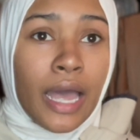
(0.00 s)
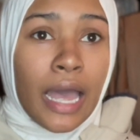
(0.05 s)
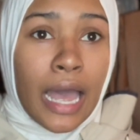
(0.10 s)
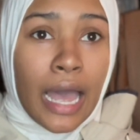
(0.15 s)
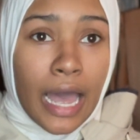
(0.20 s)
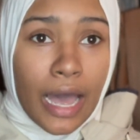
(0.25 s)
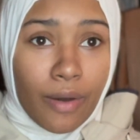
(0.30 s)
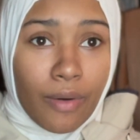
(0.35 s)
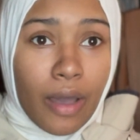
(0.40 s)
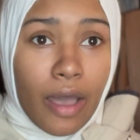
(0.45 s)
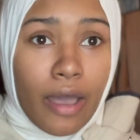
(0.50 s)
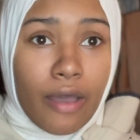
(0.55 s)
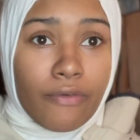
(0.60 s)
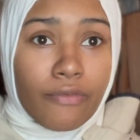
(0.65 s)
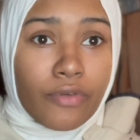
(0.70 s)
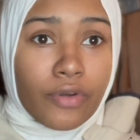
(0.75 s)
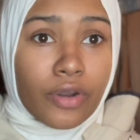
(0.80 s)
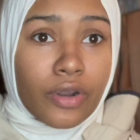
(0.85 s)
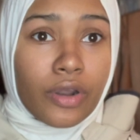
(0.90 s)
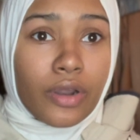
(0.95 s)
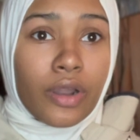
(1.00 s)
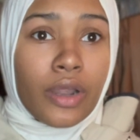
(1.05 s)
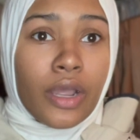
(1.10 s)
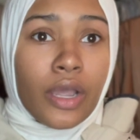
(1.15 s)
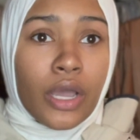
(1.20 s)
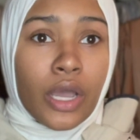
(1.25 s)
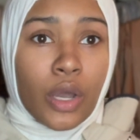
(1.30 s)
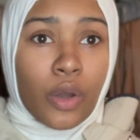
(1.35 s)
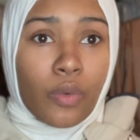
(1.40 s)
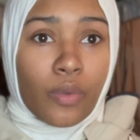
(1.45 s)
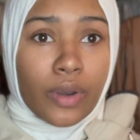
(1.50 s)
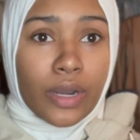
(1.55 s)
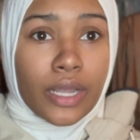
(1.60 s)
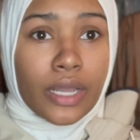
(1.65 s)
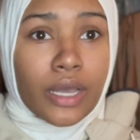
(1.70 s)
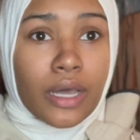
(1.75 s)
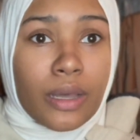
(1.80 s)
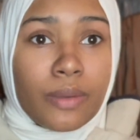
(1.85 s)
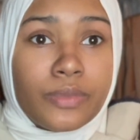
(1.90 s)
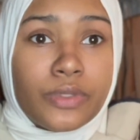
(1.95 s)
However, when it
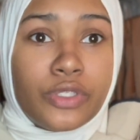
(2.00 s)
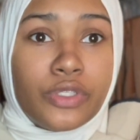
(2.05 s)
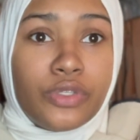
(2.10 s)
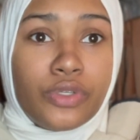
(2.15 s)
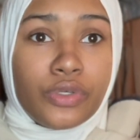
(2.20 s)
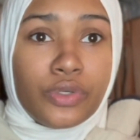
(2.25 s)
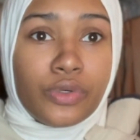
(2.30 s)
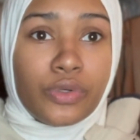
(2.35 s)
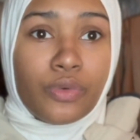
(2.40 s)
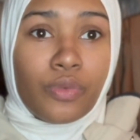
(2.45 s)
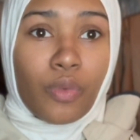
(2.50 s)
comes to